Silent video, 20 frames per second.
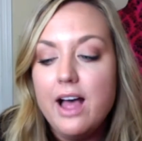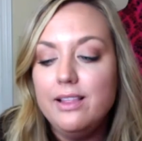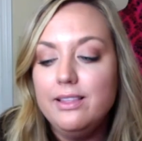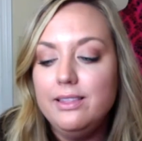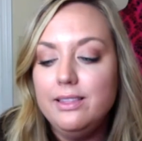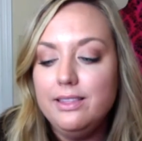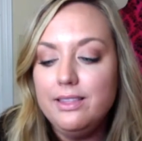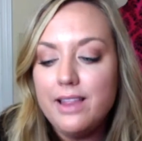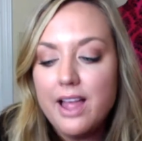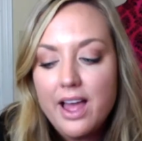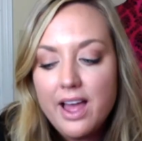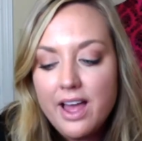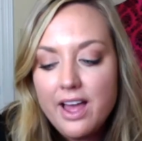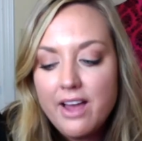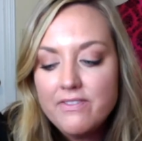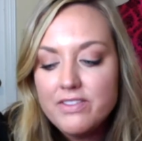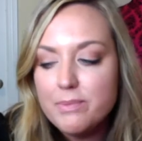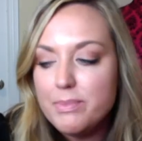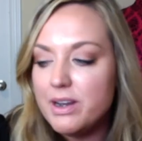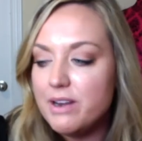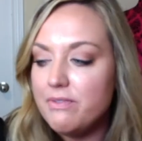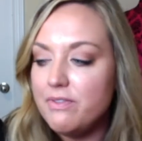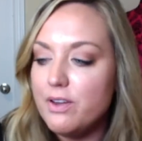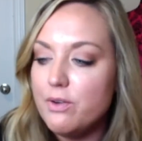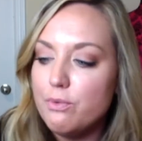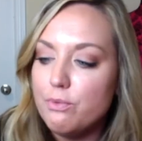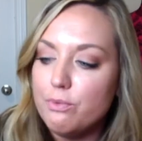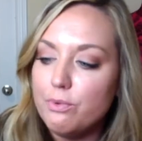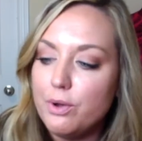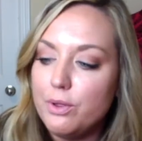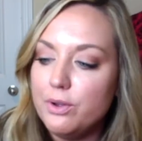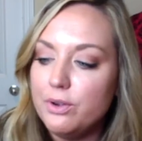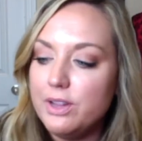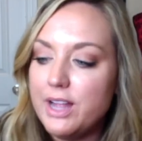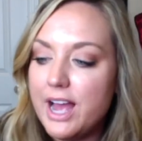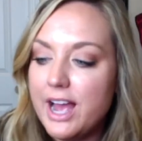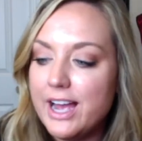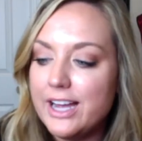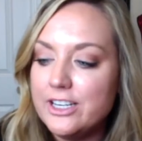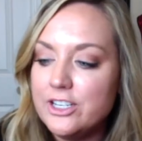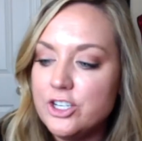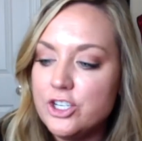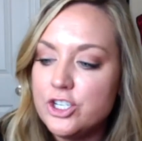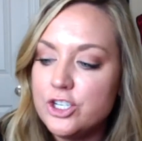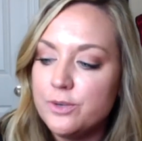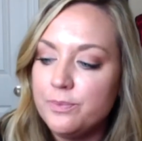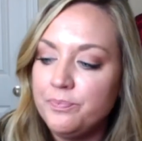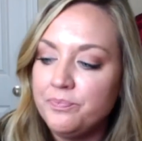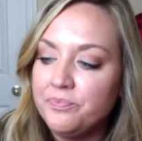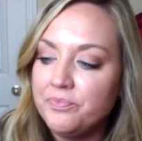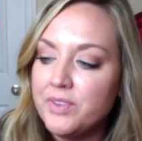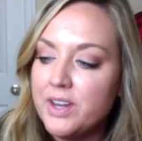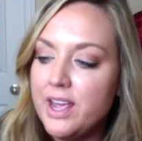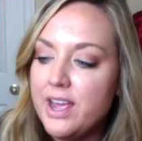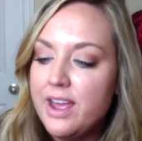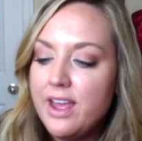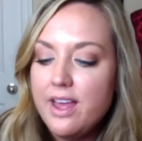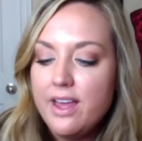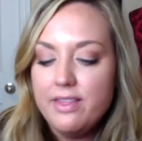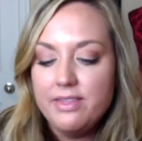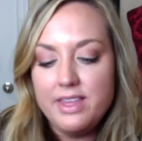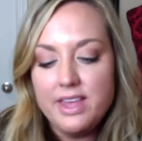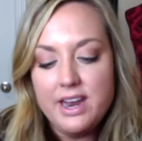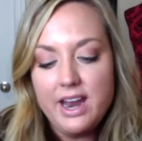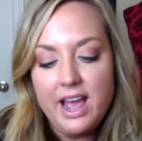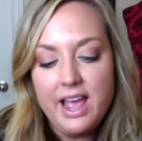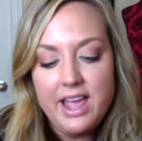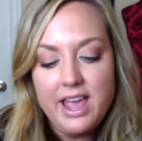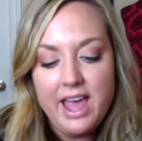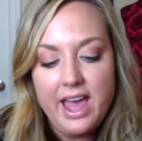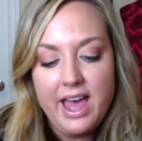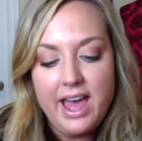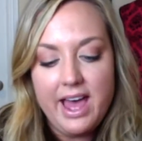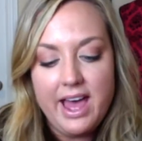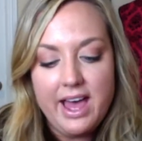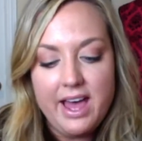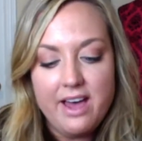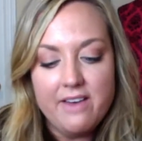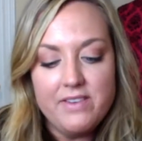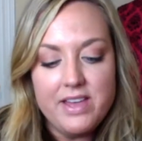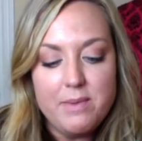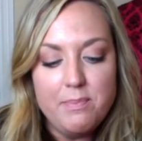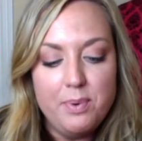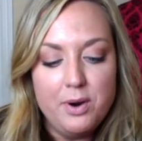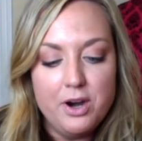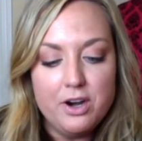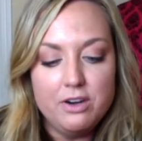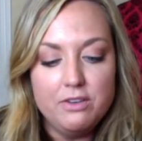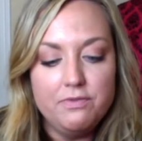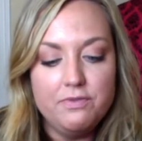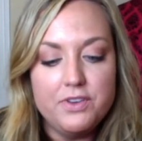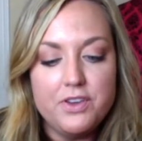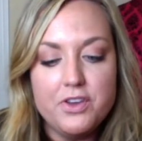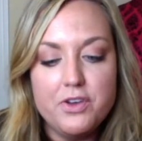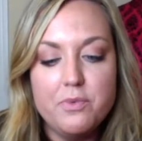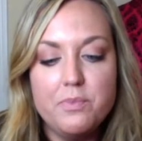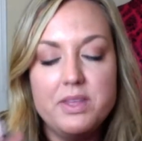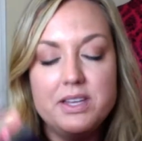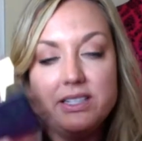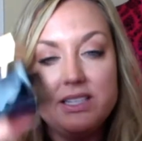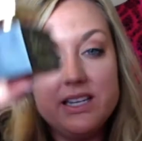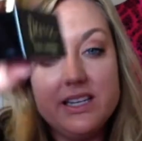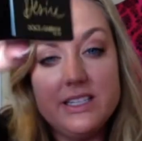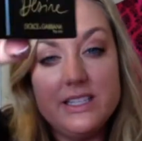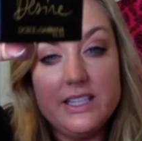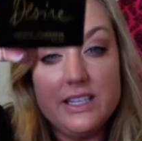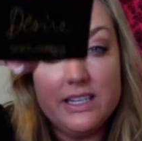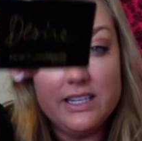love the Benefit Roller Lash. Then I have a perfume. This is the